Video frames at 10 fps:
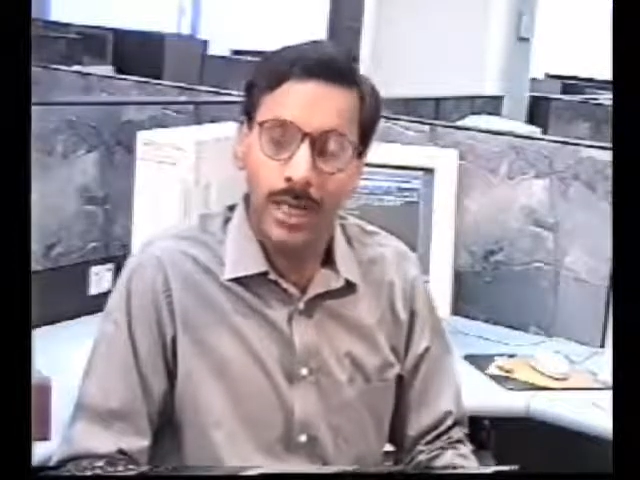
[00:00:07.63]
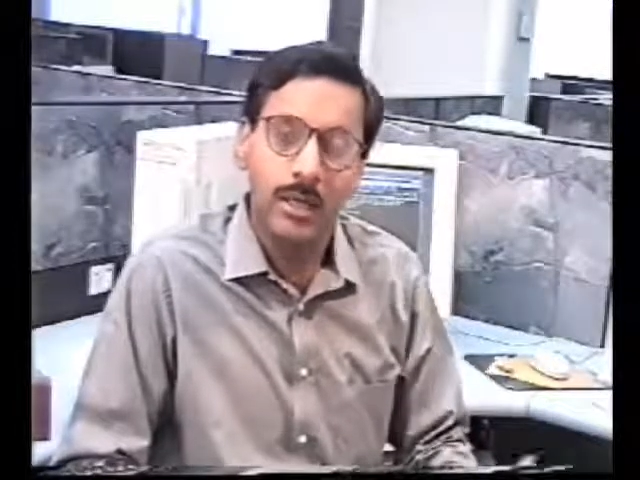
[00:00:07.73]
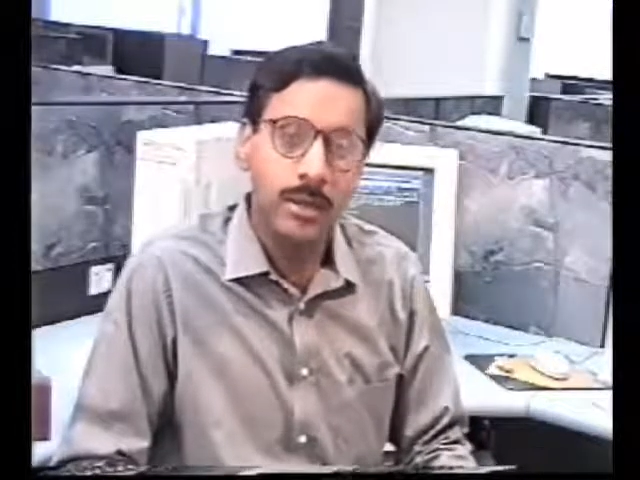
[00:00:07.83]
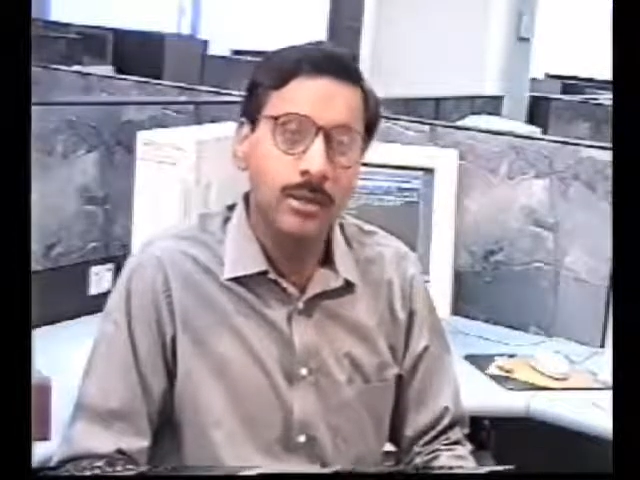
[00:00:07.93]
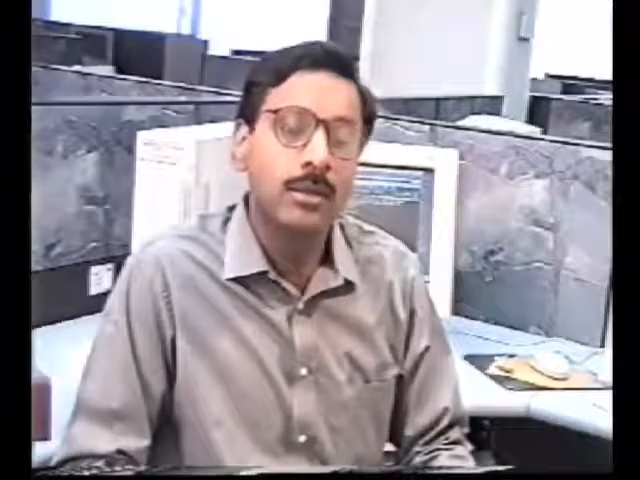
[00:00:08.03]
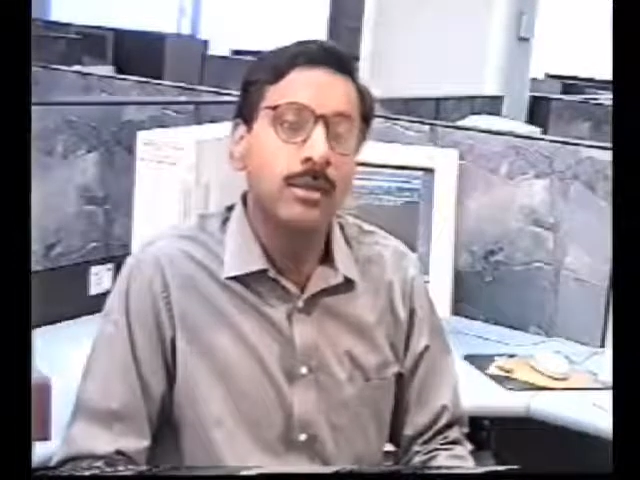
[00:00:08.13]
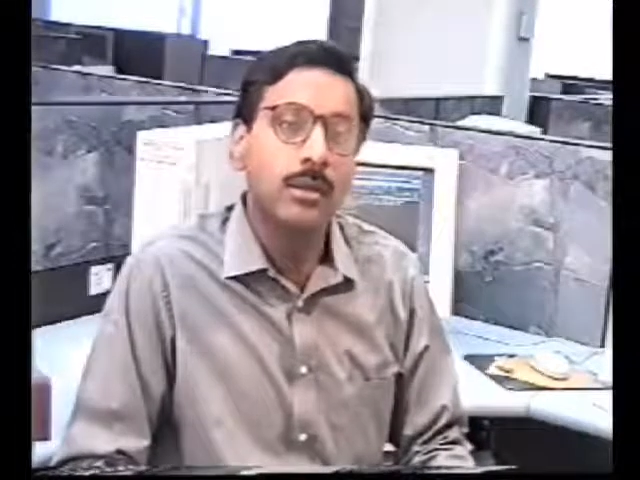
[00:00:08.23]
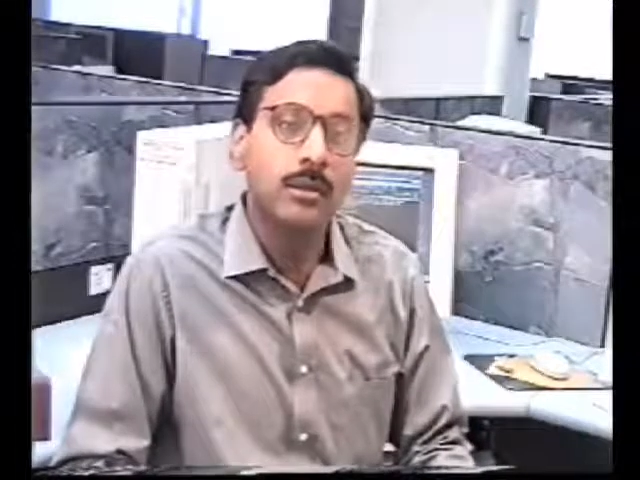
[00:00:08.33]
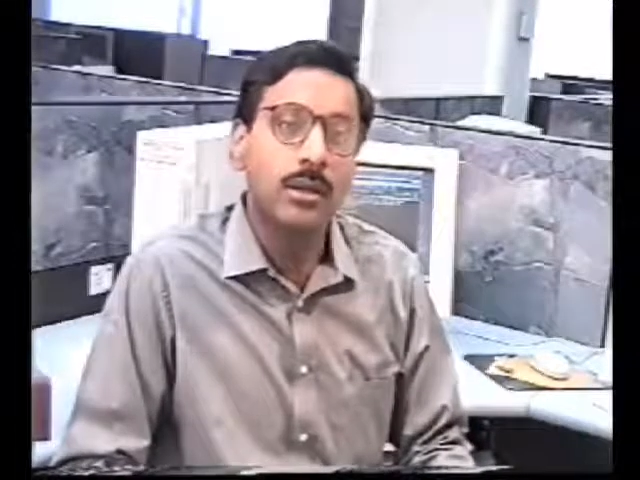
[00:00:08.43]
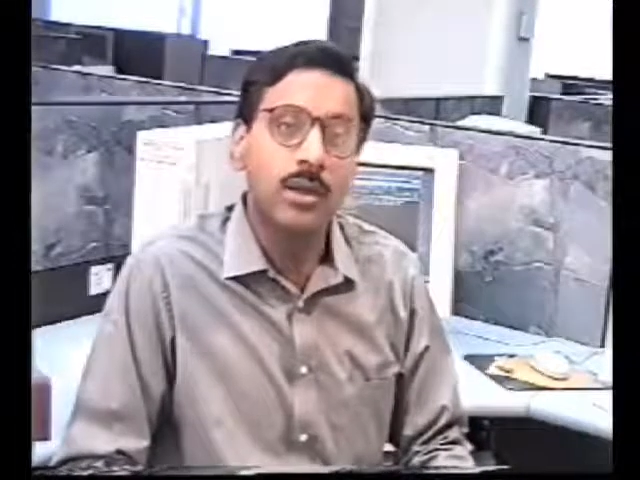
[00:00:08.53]
data
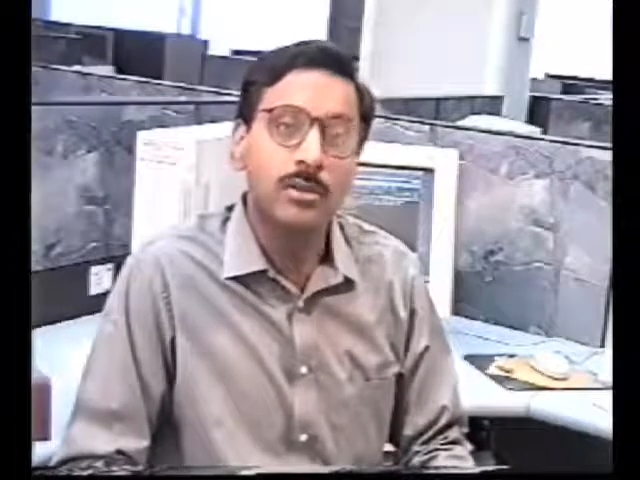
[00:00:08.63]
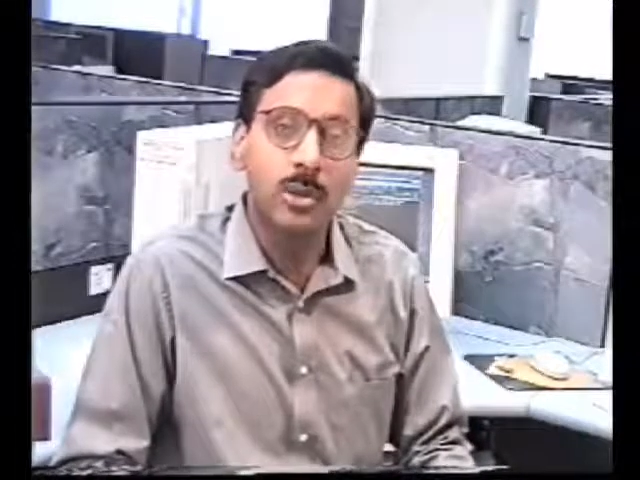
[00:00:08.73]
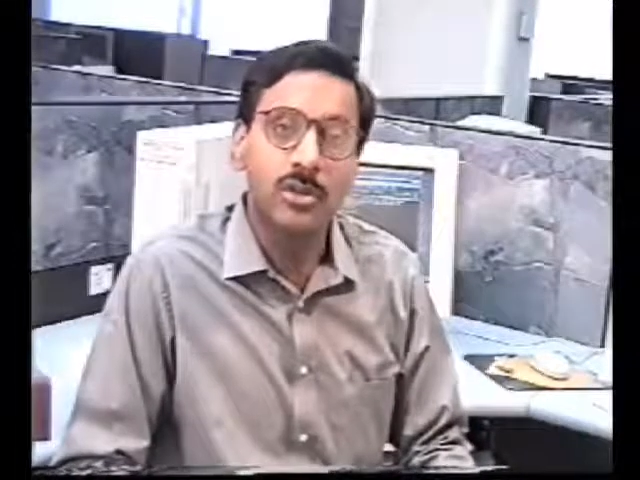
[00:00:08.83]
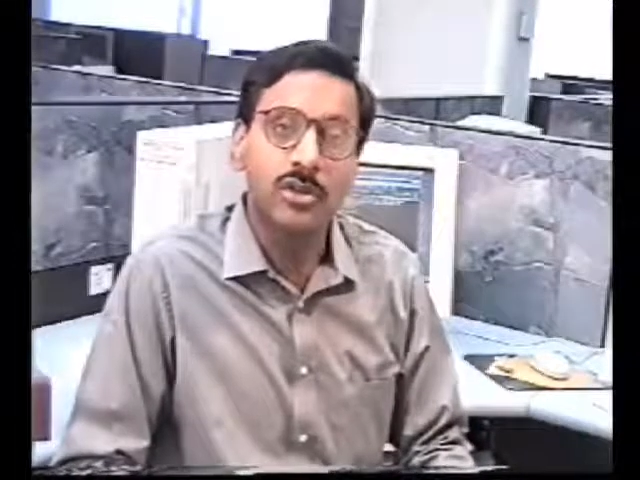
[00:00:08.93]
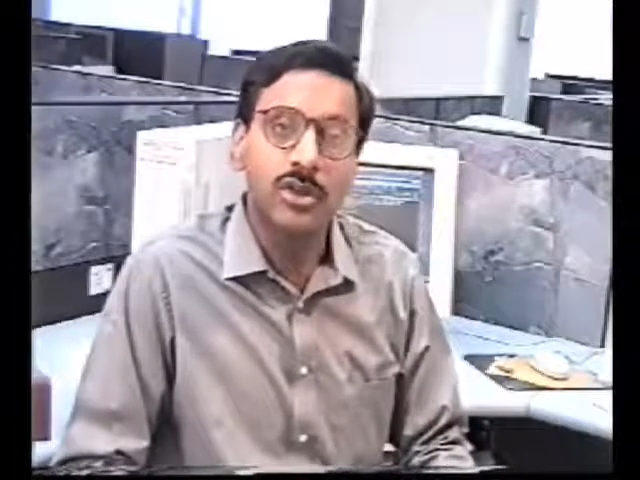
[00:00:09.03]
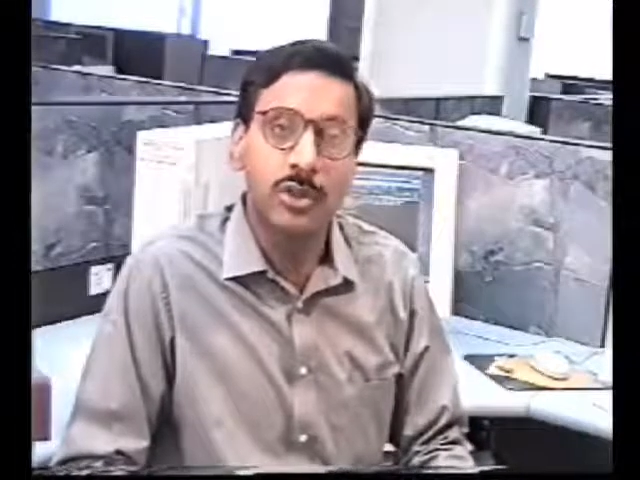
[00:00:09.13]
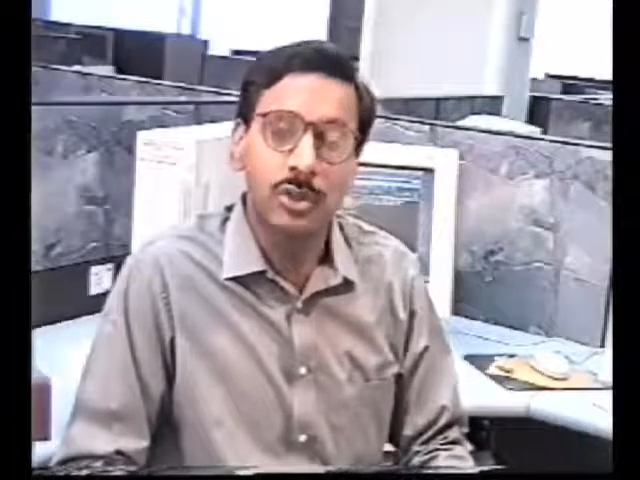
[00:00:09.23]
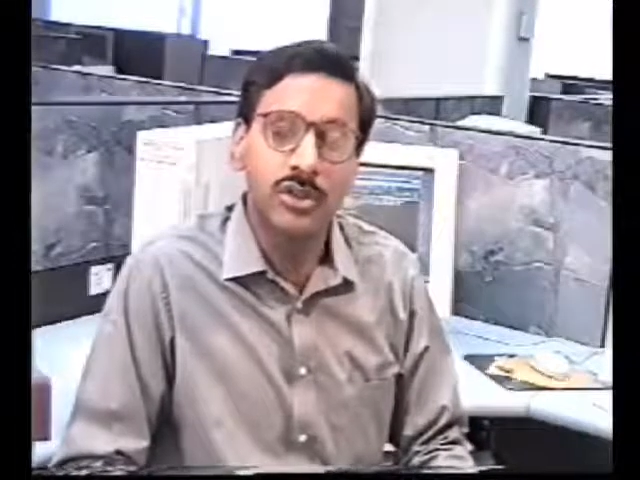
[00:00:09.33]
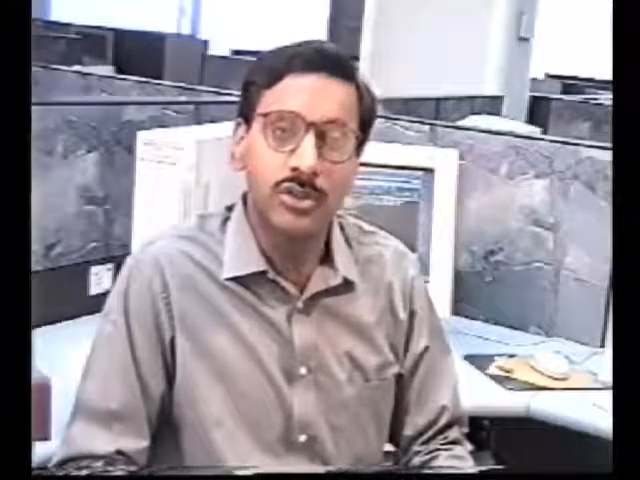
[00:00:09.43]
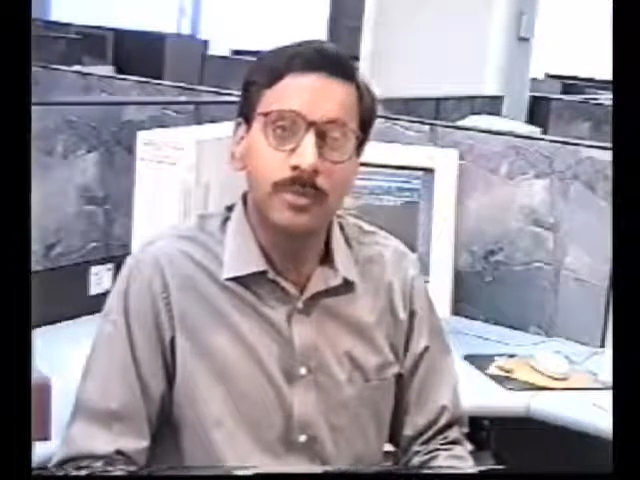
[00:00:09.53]
that this processing
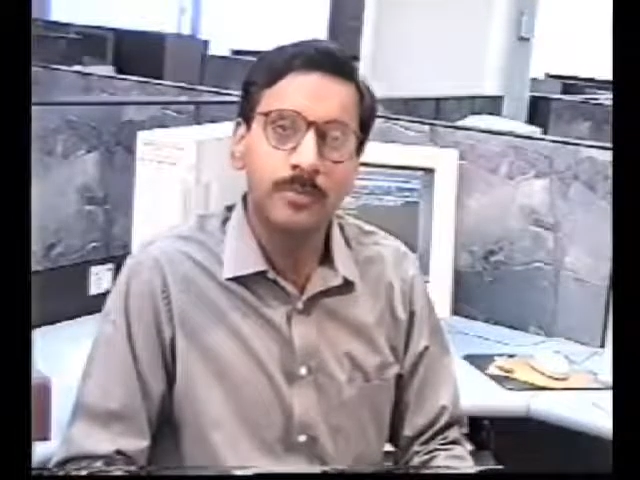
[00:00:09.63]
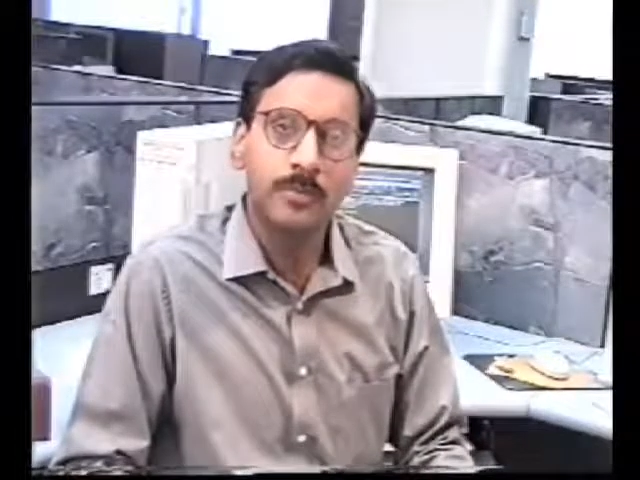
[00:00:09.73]
uses.